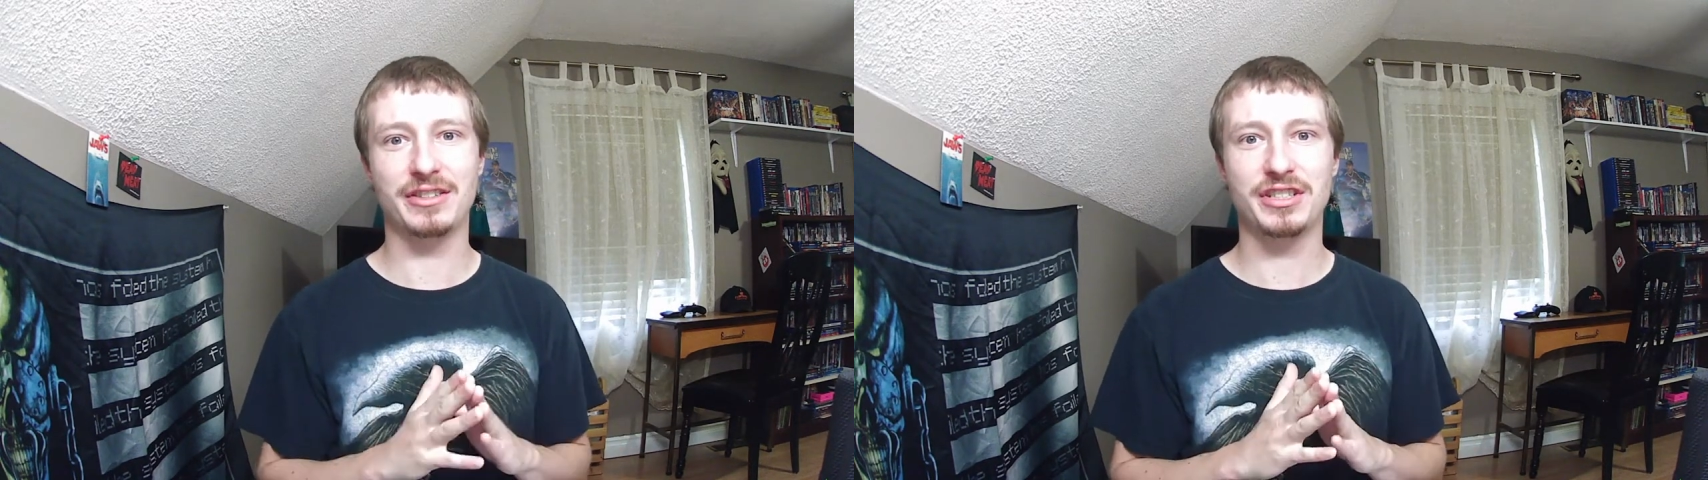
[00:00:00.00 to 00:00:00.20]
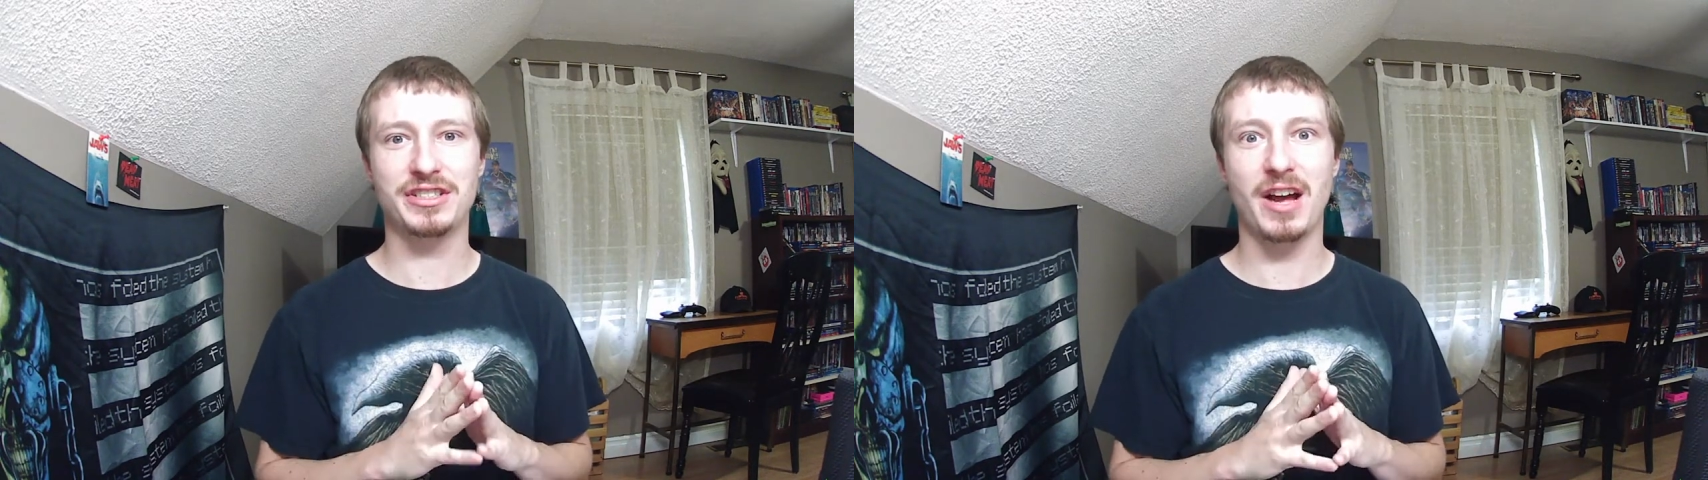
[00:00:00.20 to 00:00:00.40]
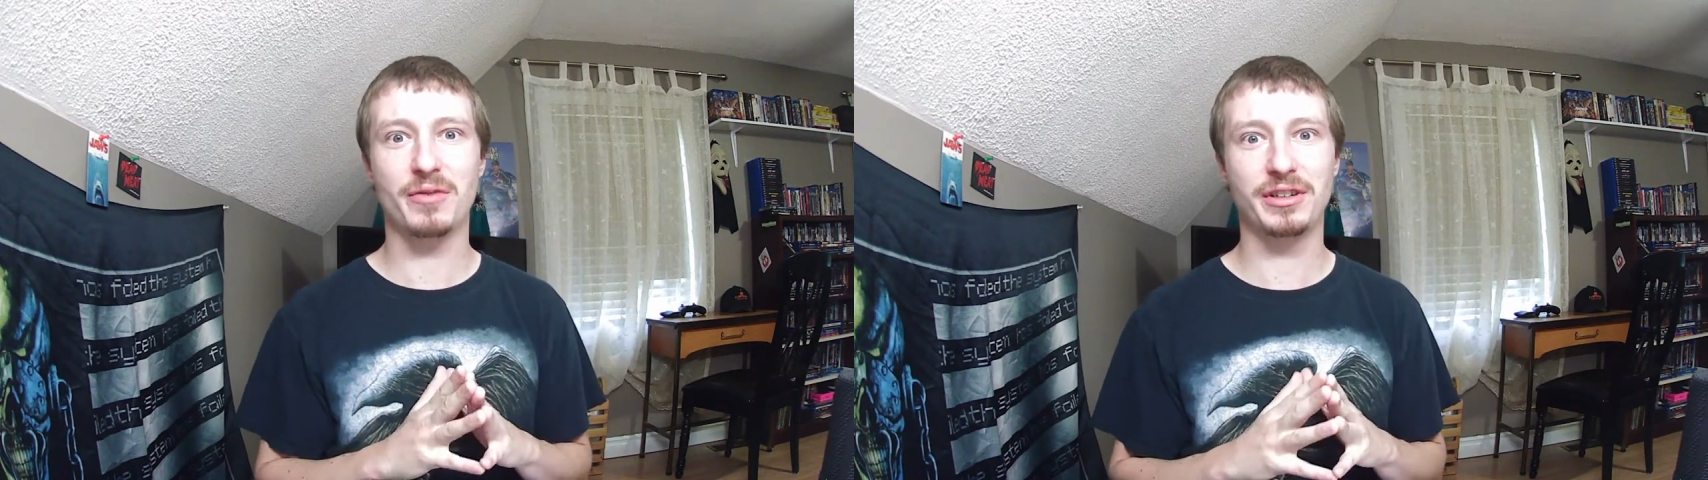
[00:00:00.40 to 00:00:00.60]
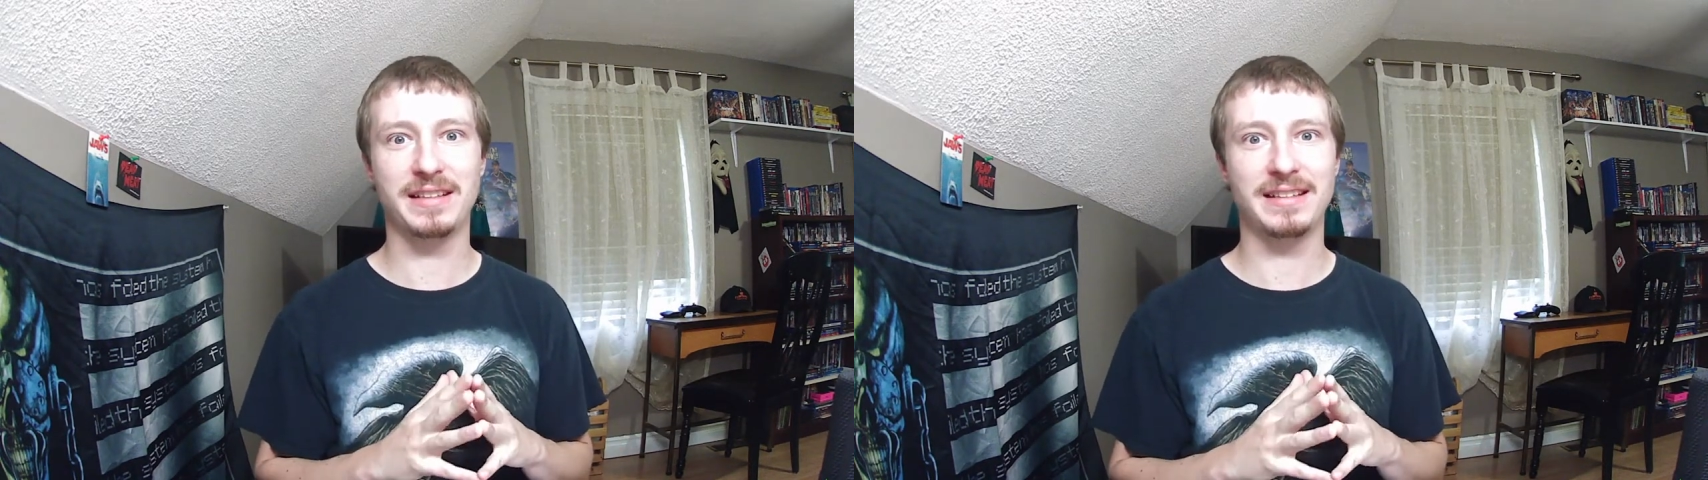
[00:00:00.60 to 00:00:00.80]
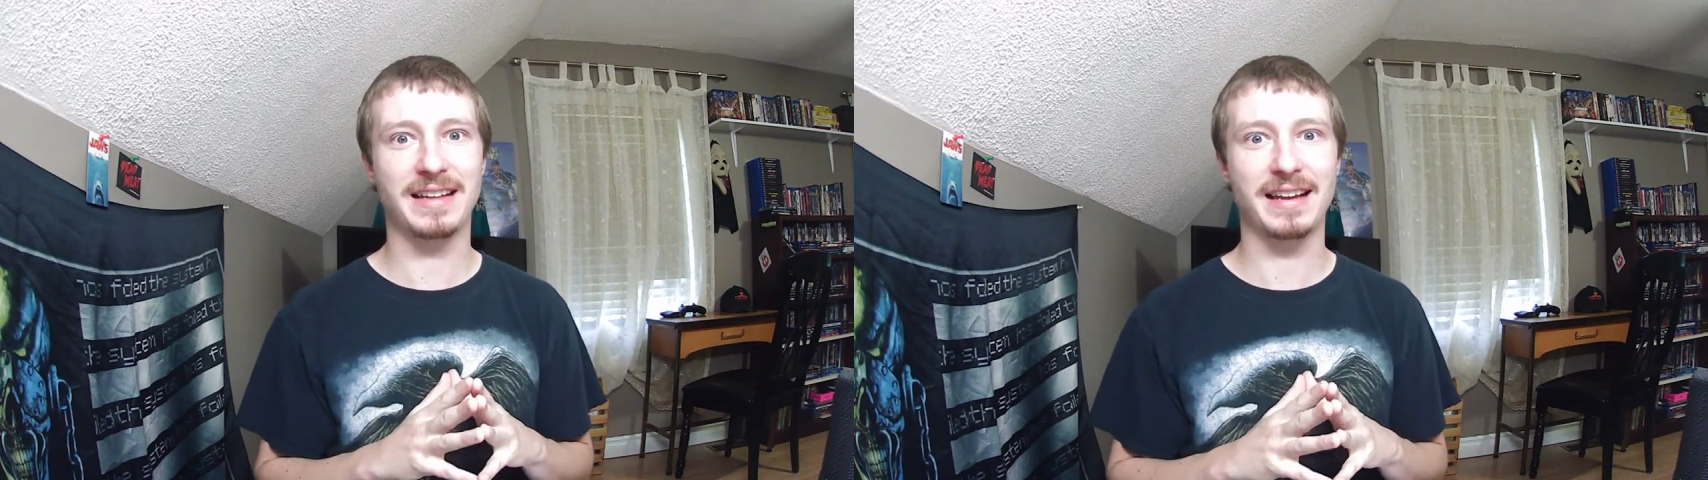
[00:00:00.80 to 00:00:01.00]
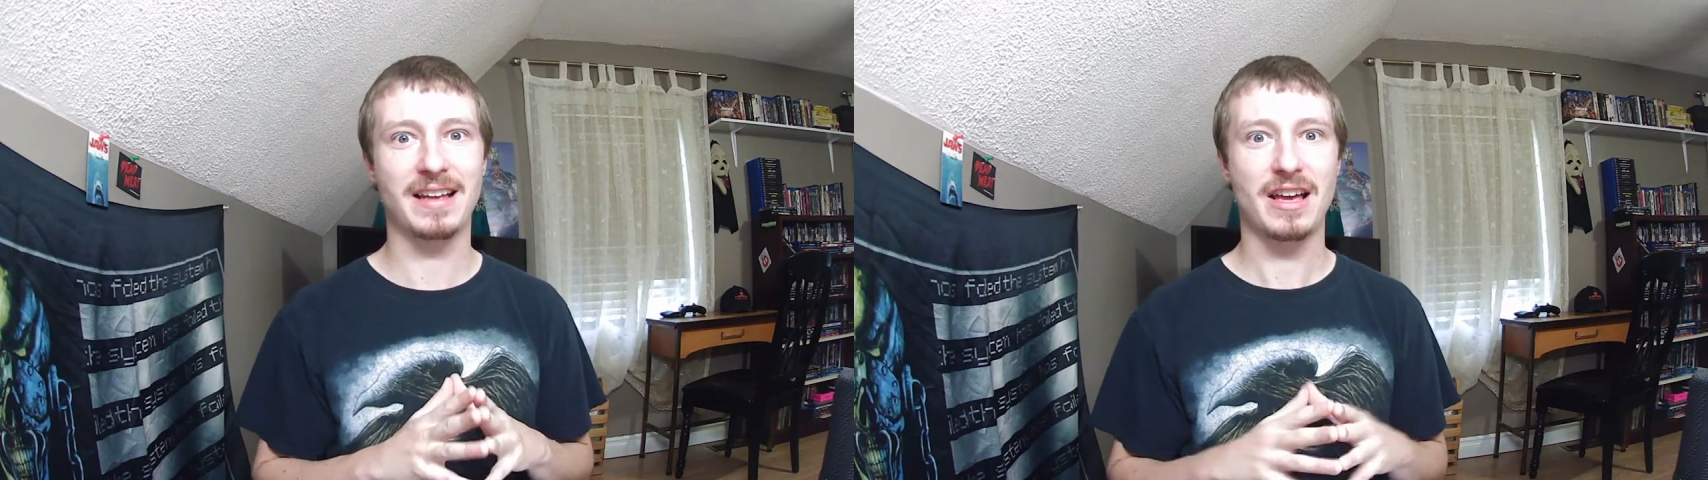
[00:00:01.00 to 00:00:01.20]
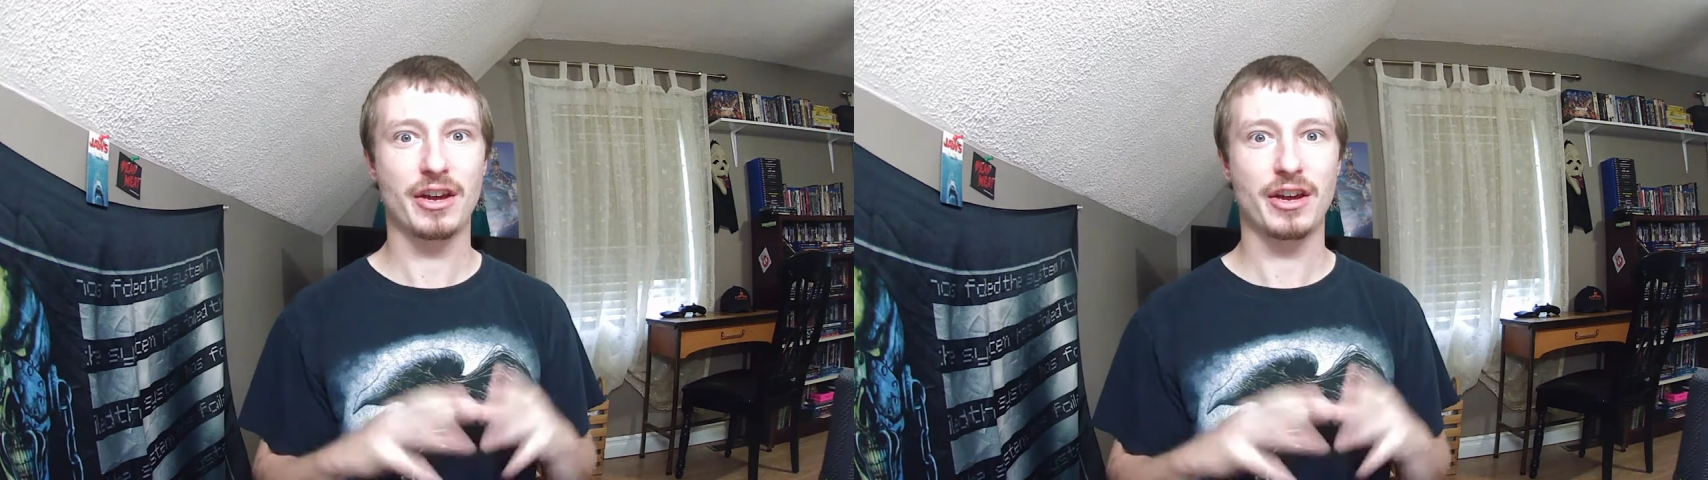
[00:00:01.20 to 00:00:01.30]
She's not really like